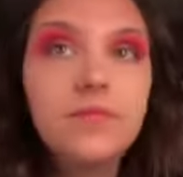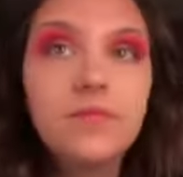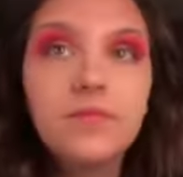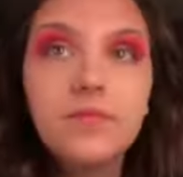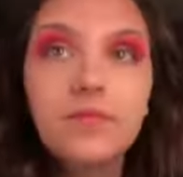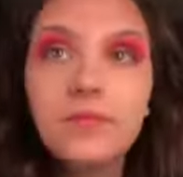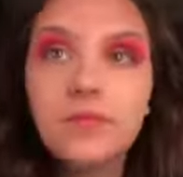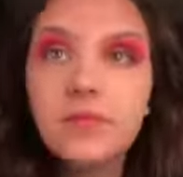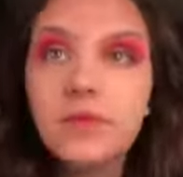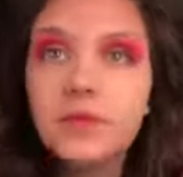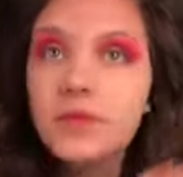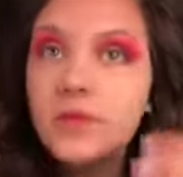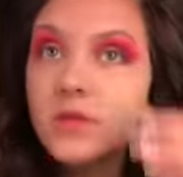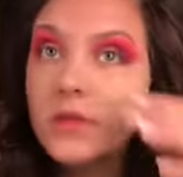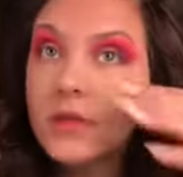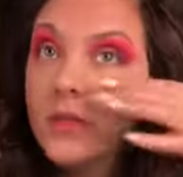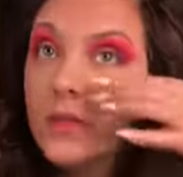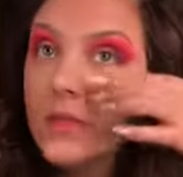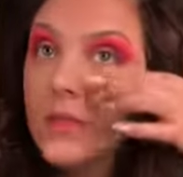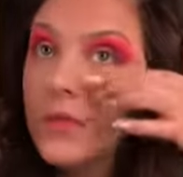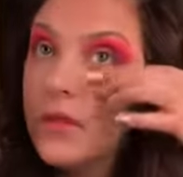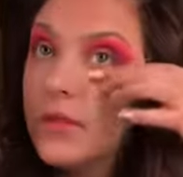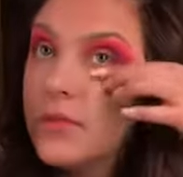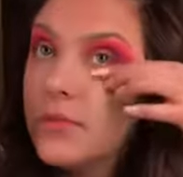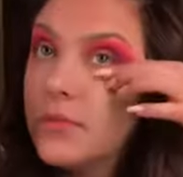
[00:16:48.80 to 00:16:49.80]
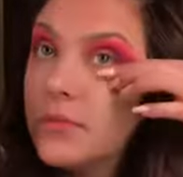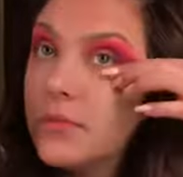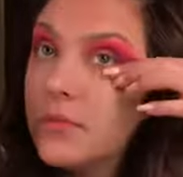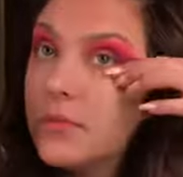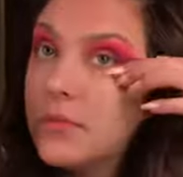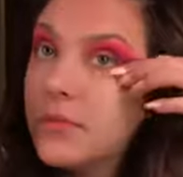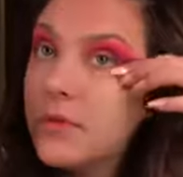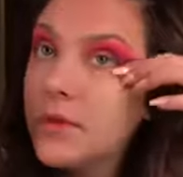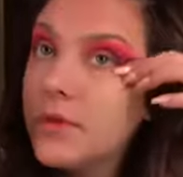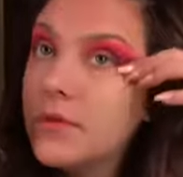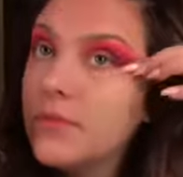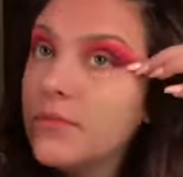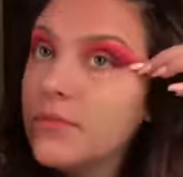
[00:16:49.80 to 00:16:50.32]
Let's clean that up a
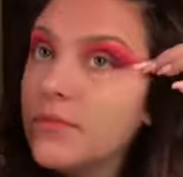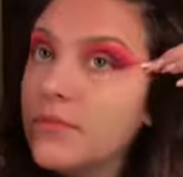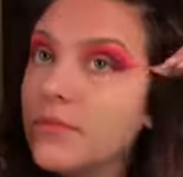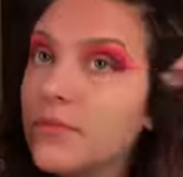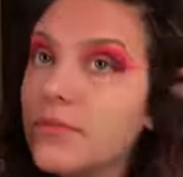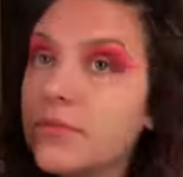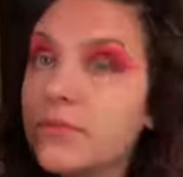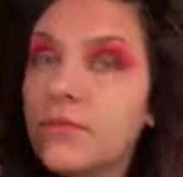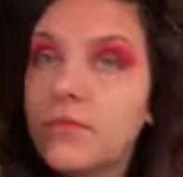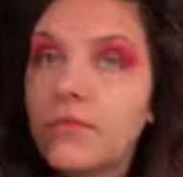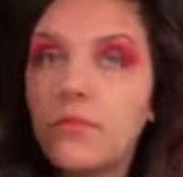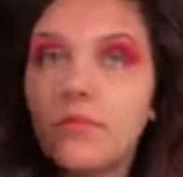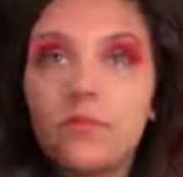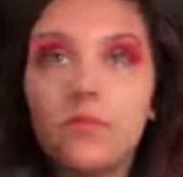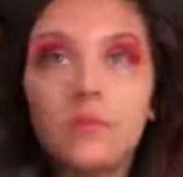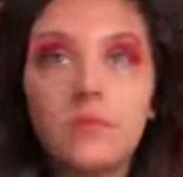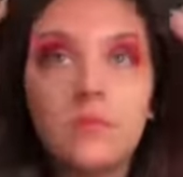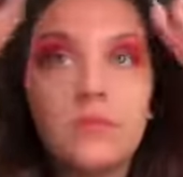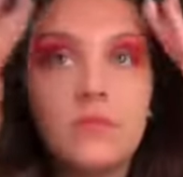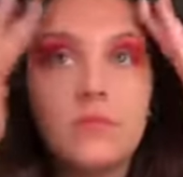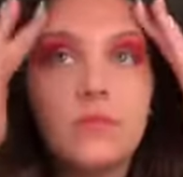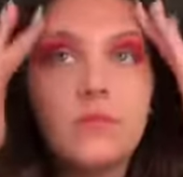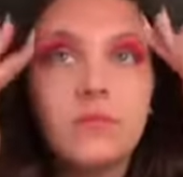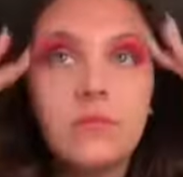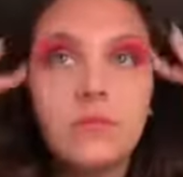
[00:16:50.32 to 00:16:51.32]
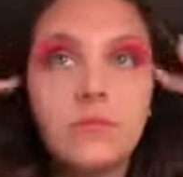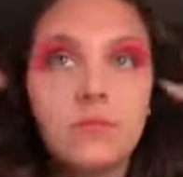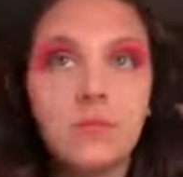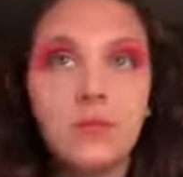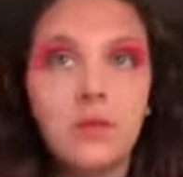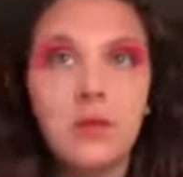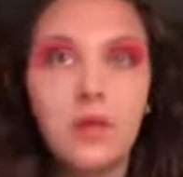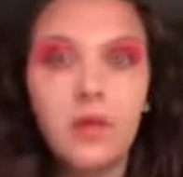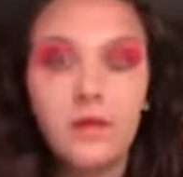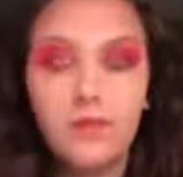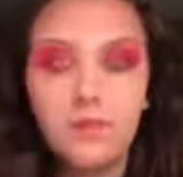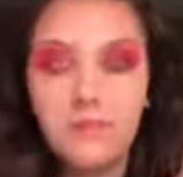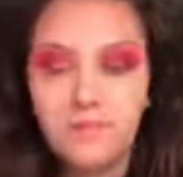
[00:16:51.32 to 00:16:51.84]
little bit.
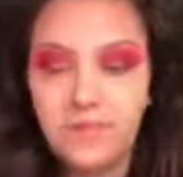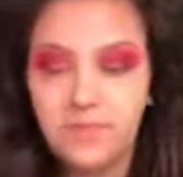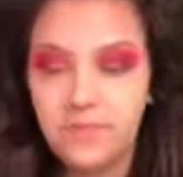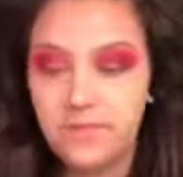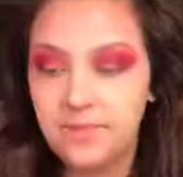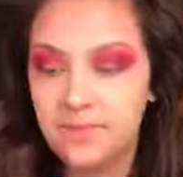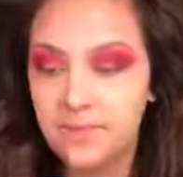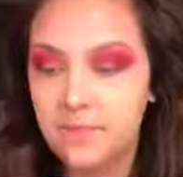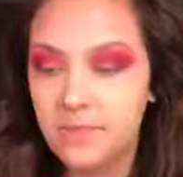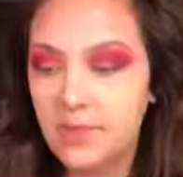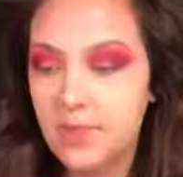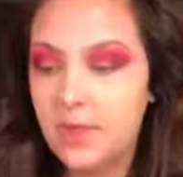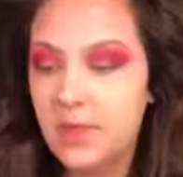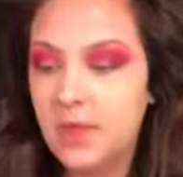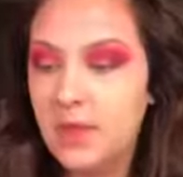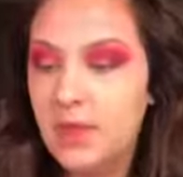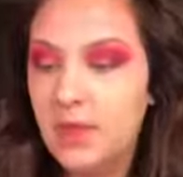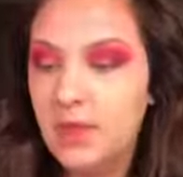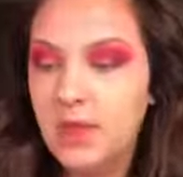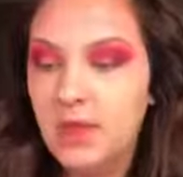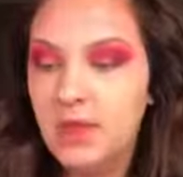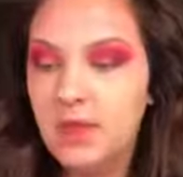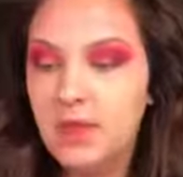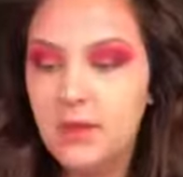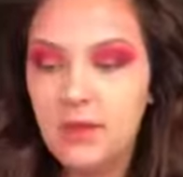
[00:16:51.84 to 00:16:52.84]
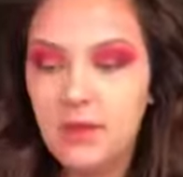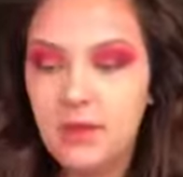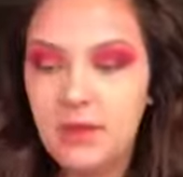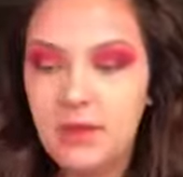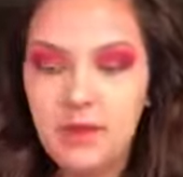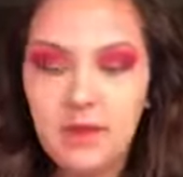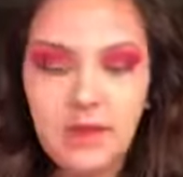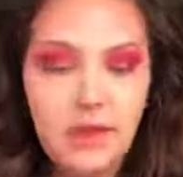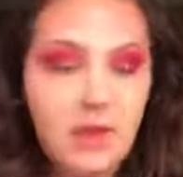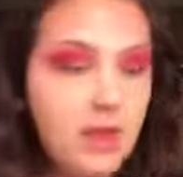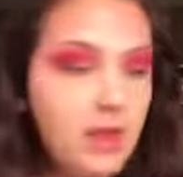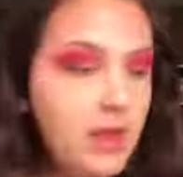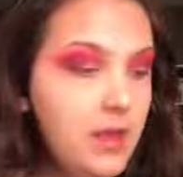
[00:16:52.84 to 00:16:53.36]
Okay.
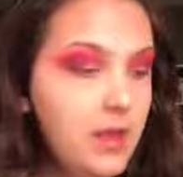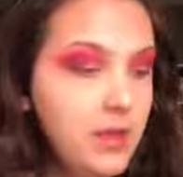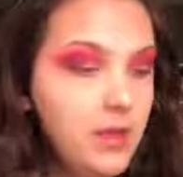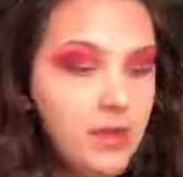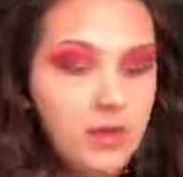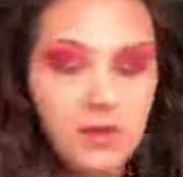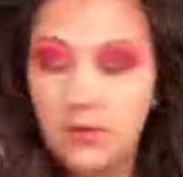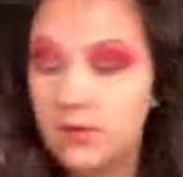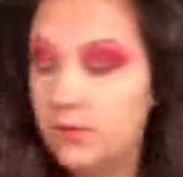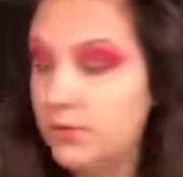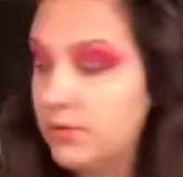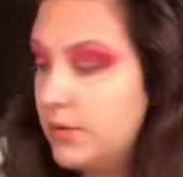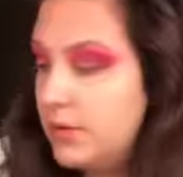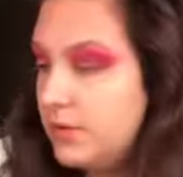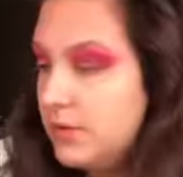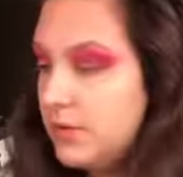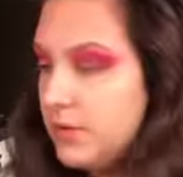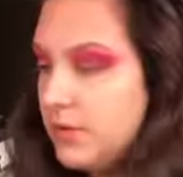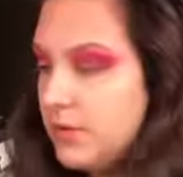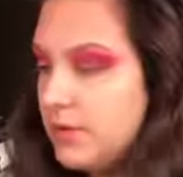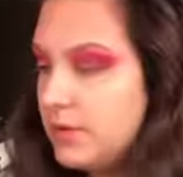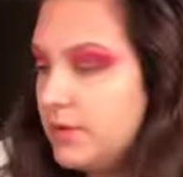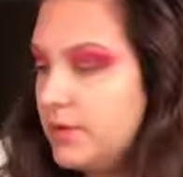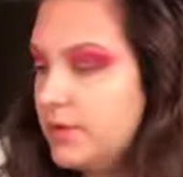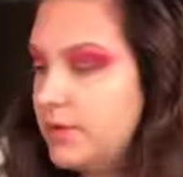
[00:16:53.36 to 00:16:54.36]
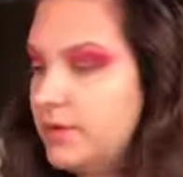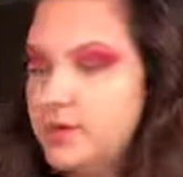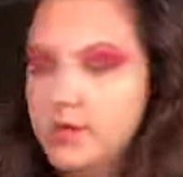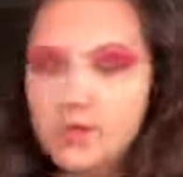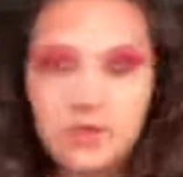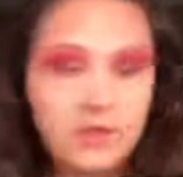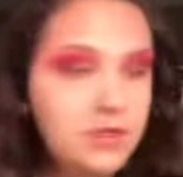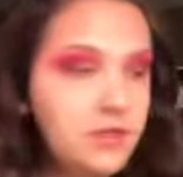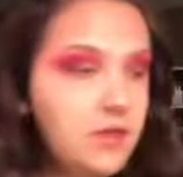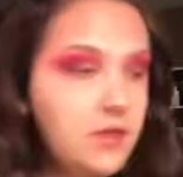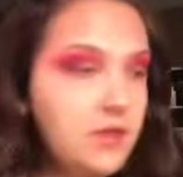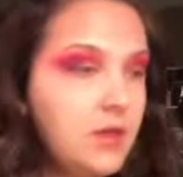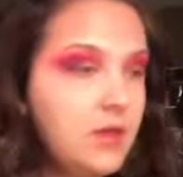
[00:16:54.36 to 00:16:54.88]
Now, there it is.
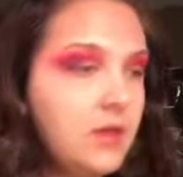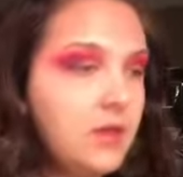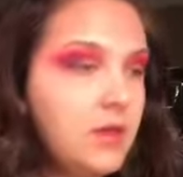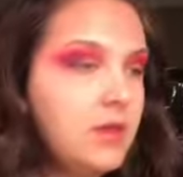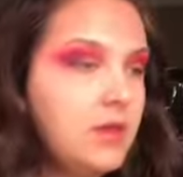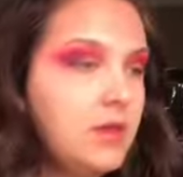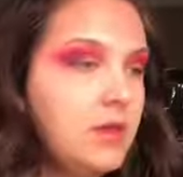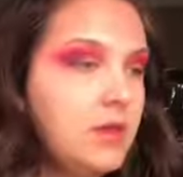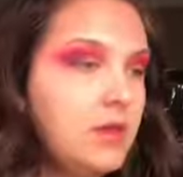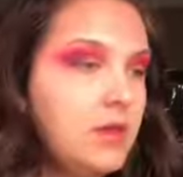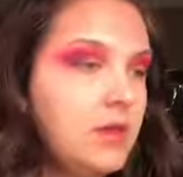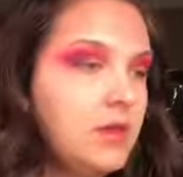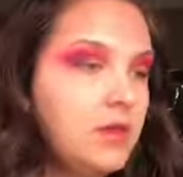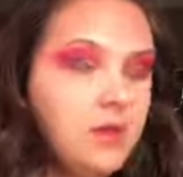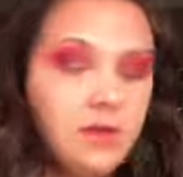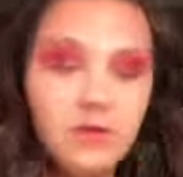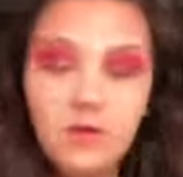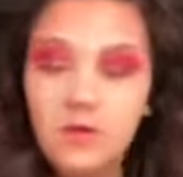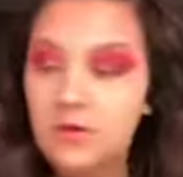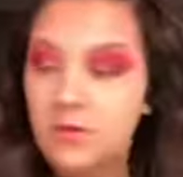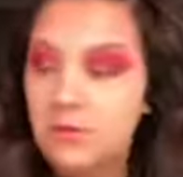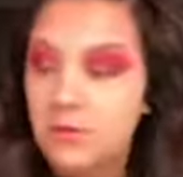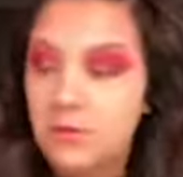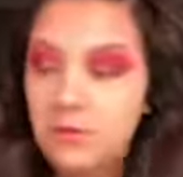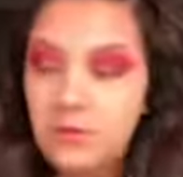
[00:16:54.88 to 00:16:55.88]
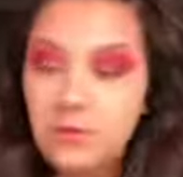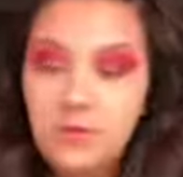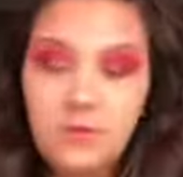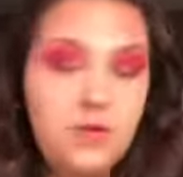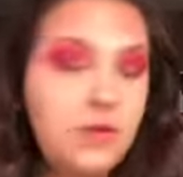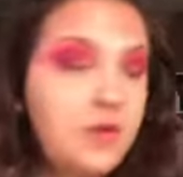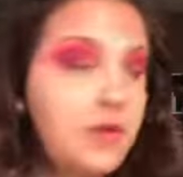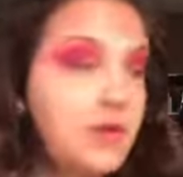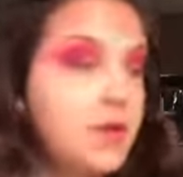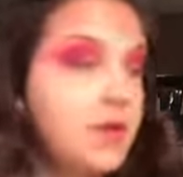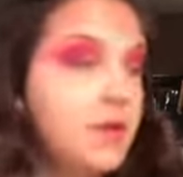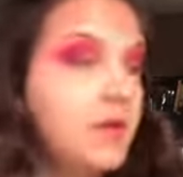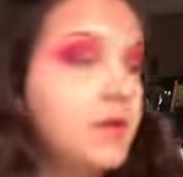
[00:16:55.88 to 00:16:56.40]

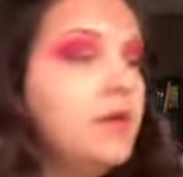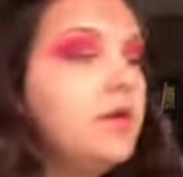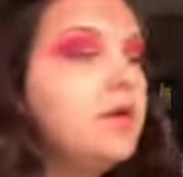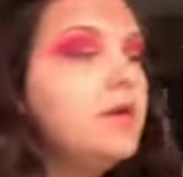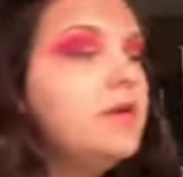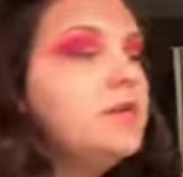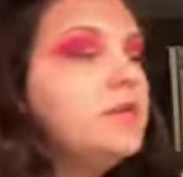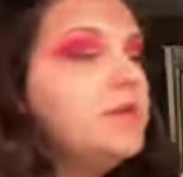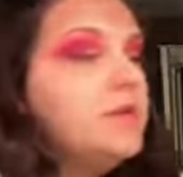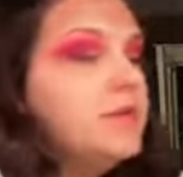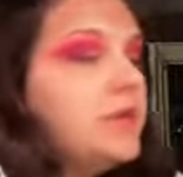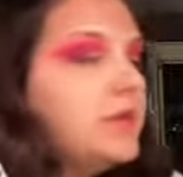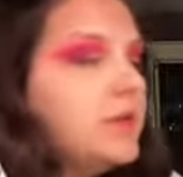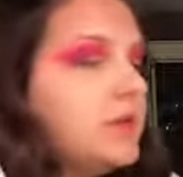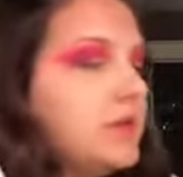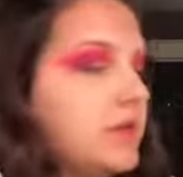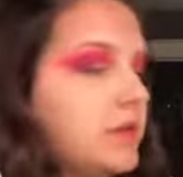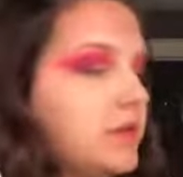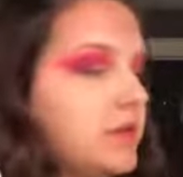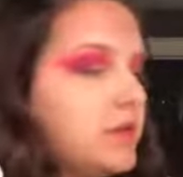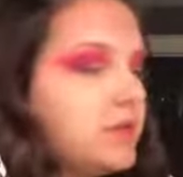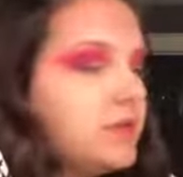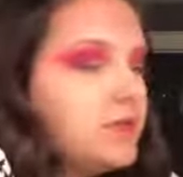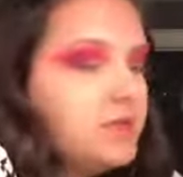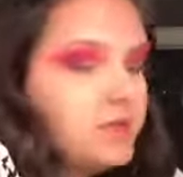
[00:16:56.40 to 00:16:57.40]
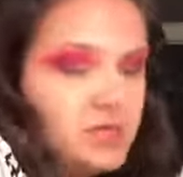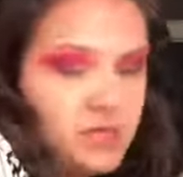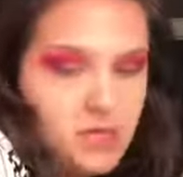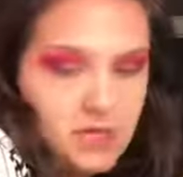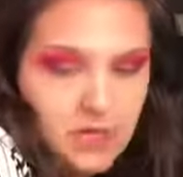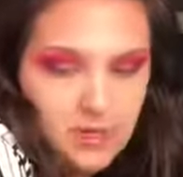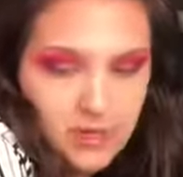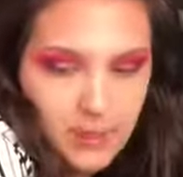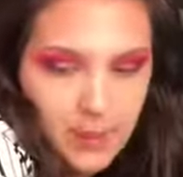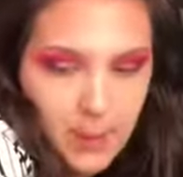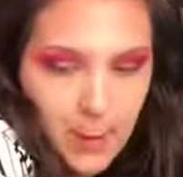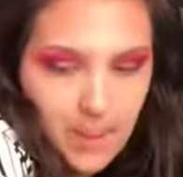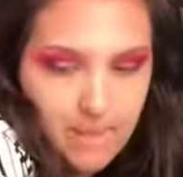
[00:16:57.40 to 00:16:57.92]
We are going to
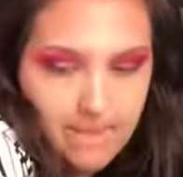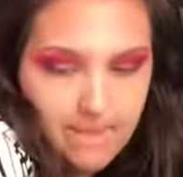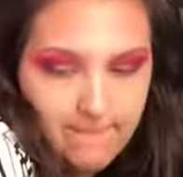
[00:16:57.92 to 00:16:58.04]
take